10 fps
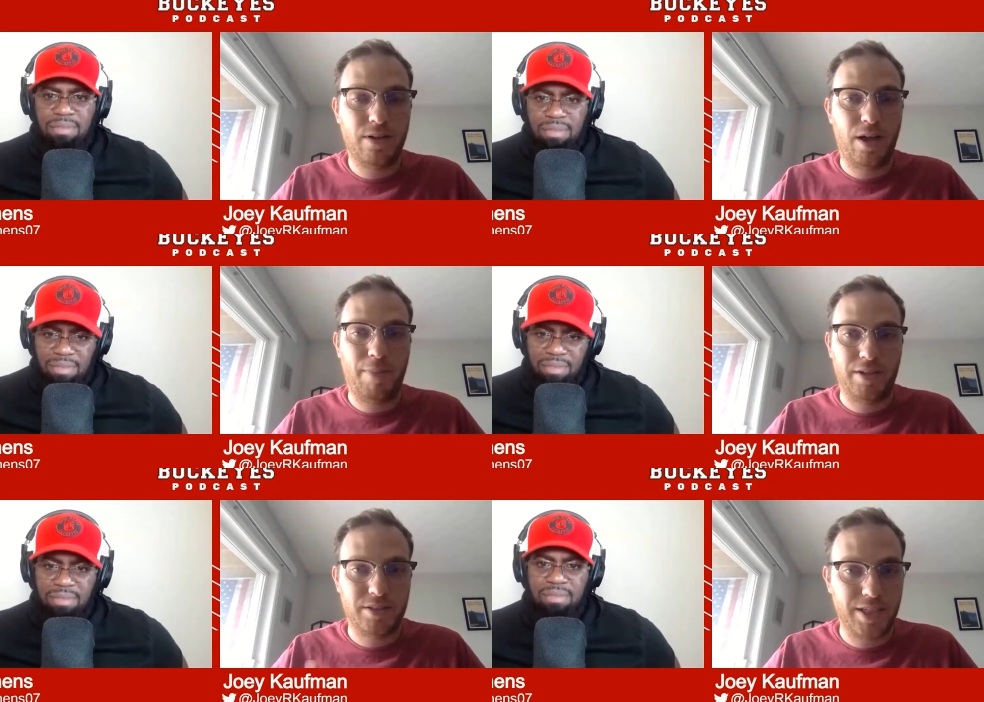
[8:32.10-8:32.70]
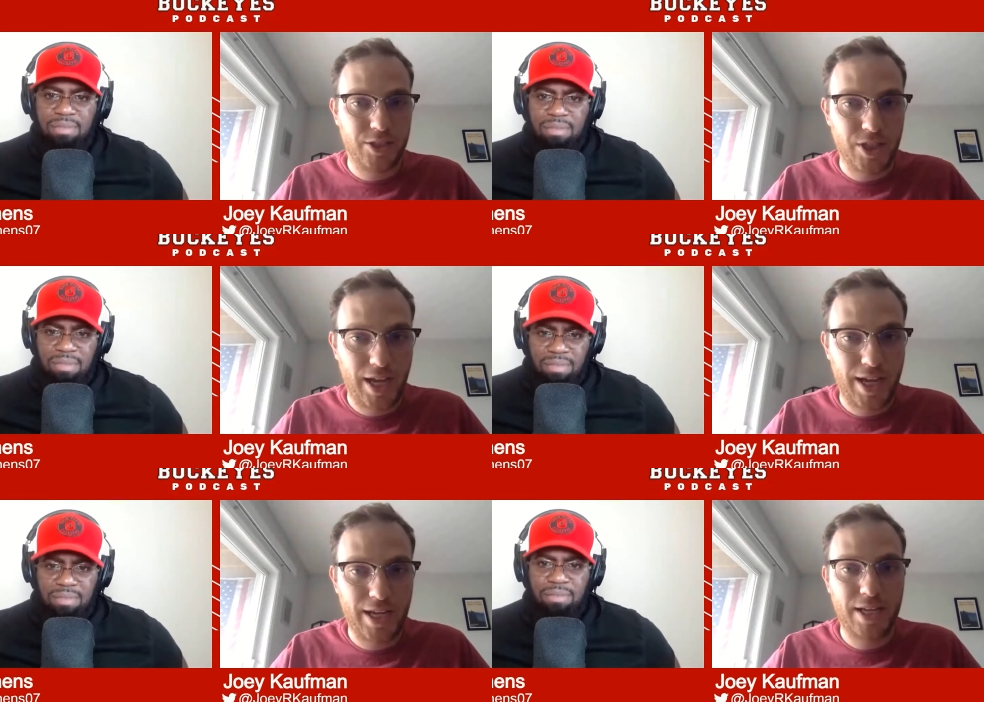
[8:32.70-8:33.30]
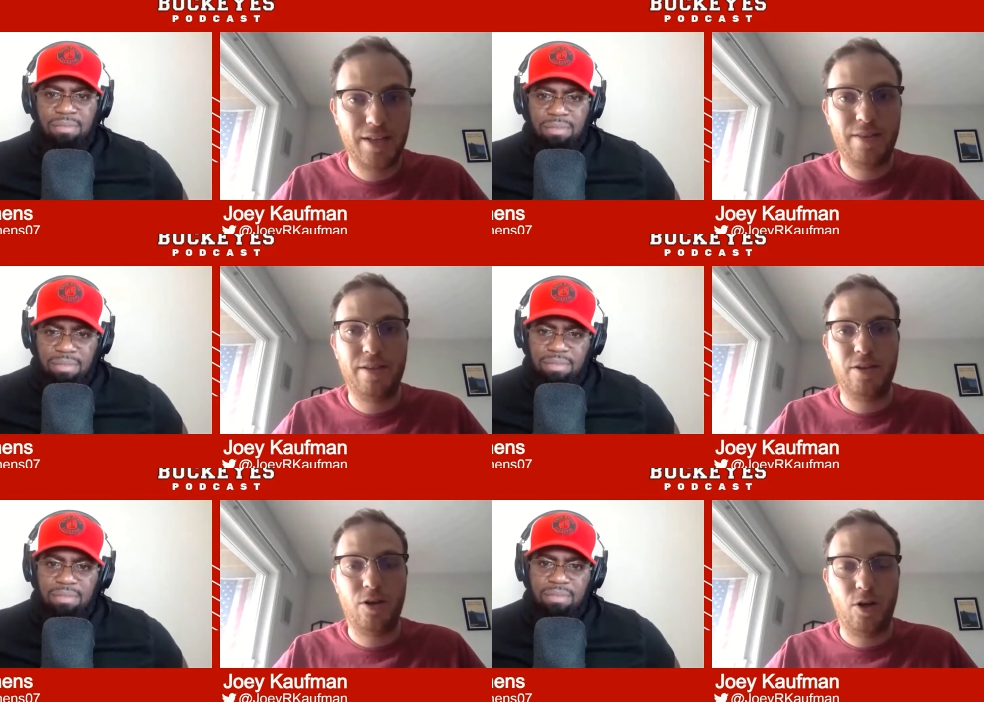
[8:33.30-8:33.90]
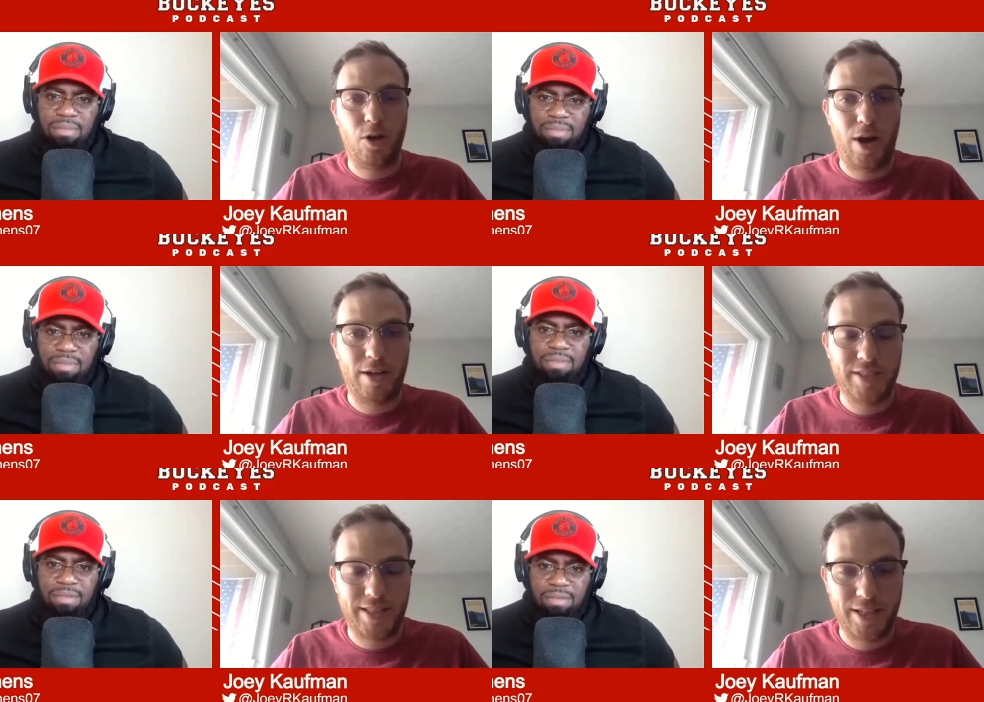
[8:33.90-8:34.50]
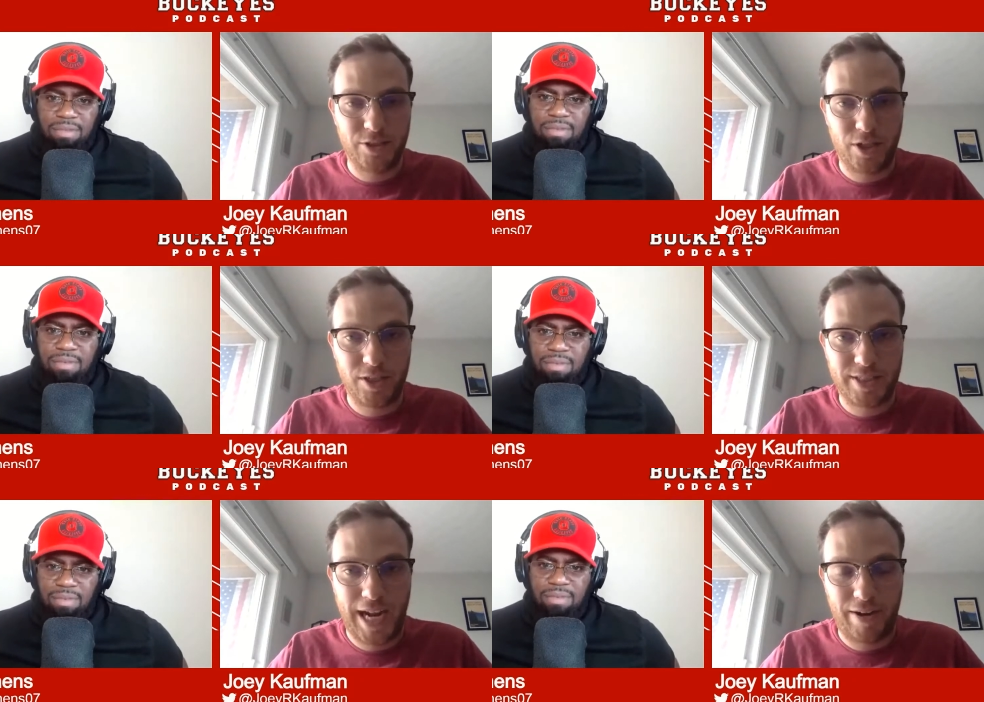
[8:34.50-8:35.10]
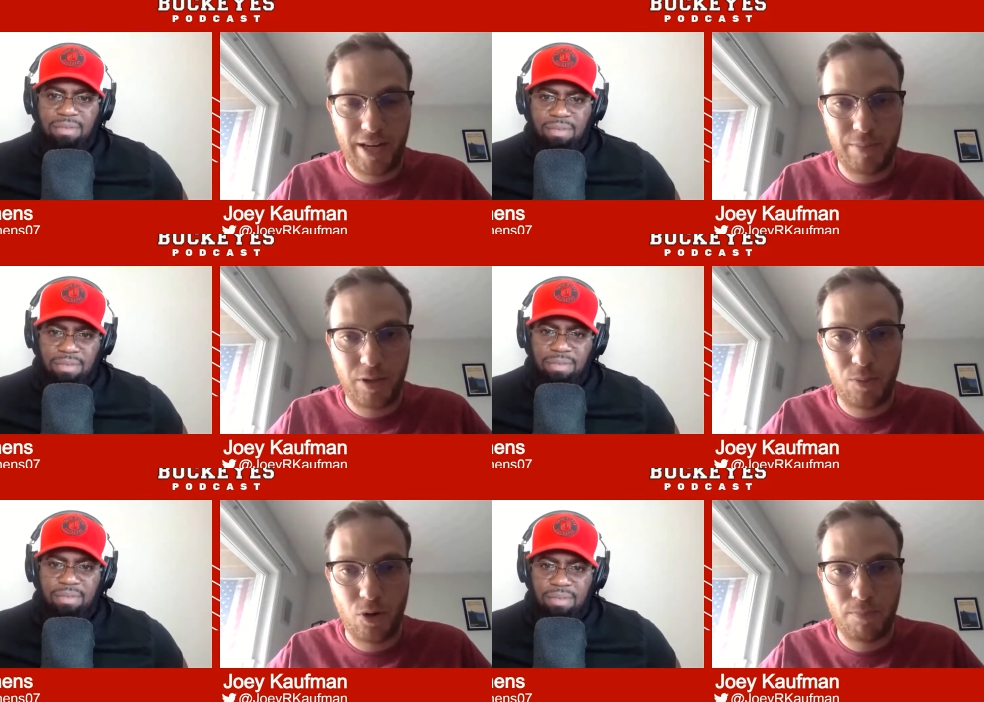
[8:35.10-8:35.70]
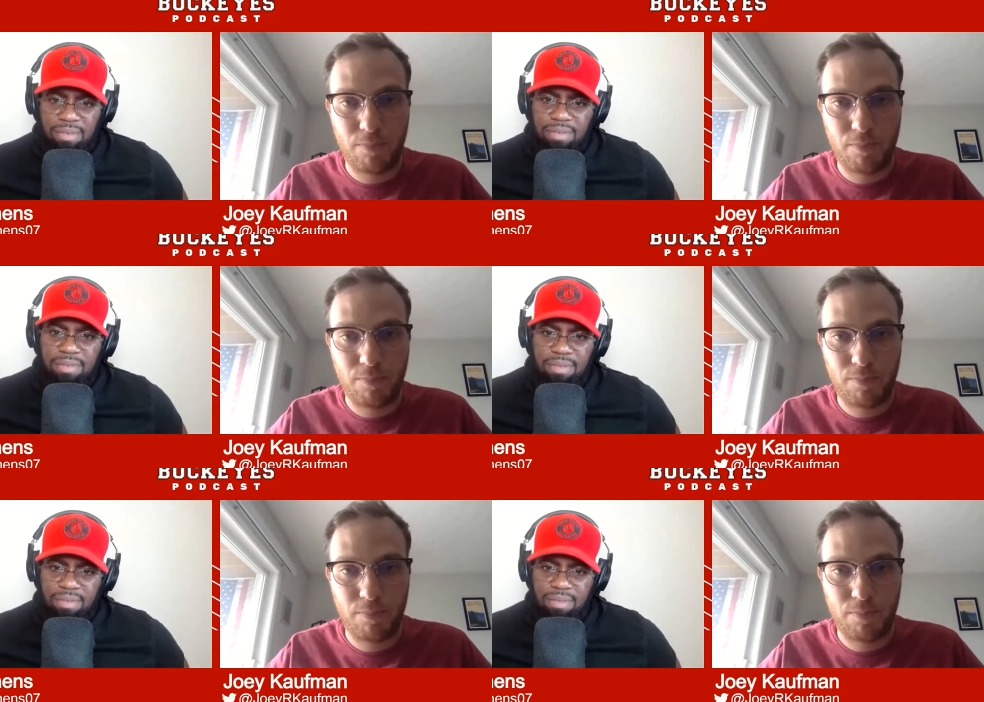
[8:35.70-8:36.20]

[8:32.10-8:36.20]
Speaker 1: about CJ. Ohio State then started scouting him a little more in person.